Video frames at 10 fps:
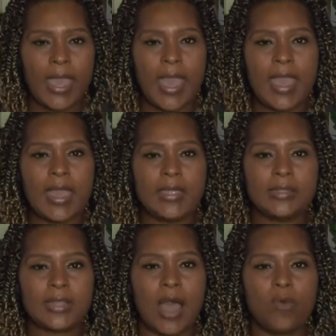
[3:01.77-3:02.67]

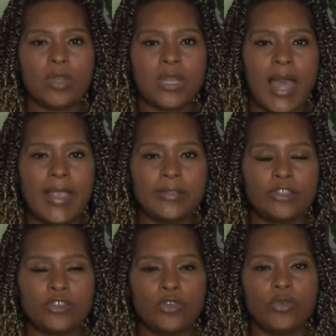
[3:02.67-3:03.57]
and I would
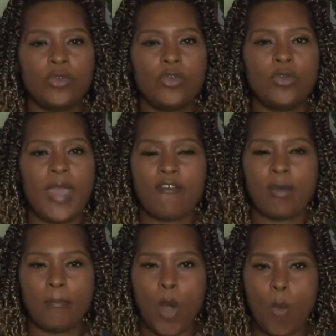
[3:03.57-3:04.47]
like to have
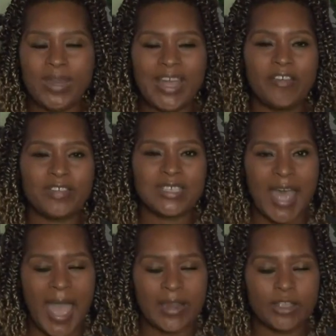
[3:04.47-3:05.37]
a moment of
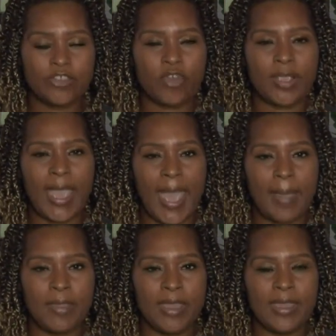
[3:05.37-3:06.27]
silence for
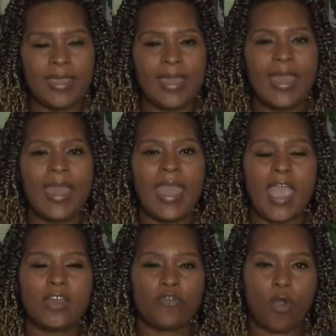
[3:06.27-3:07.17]
Gabby
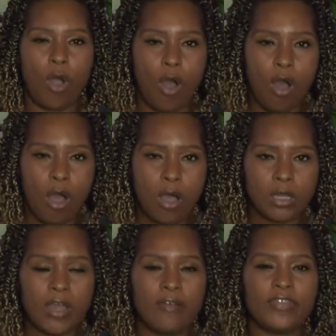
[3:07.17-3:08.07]
and for
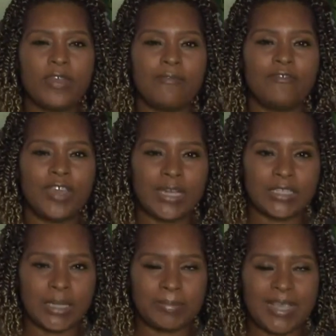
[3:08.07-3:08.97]
all of the
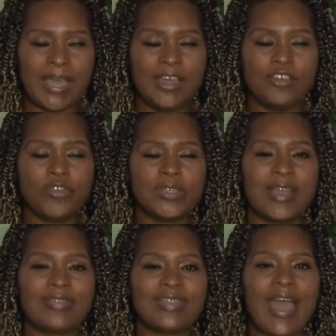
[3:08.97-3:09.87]
victims, hundreds
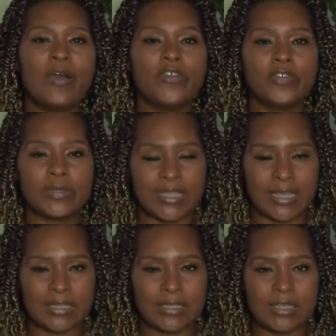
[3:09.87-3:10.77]
of
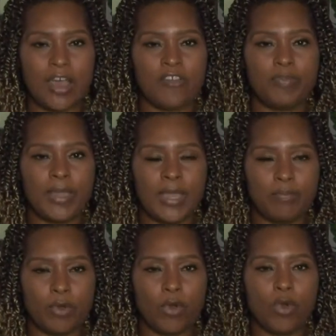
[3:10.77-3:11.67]
thousands of
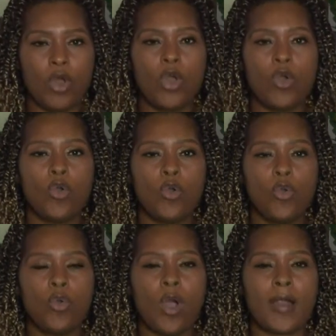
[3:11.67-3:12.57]
people
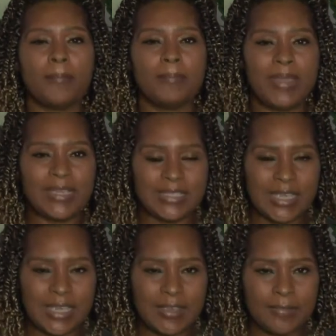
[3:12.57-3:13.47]
who are
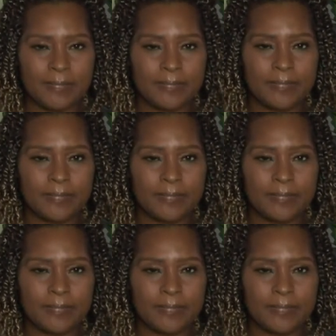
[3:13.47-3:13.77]
missing.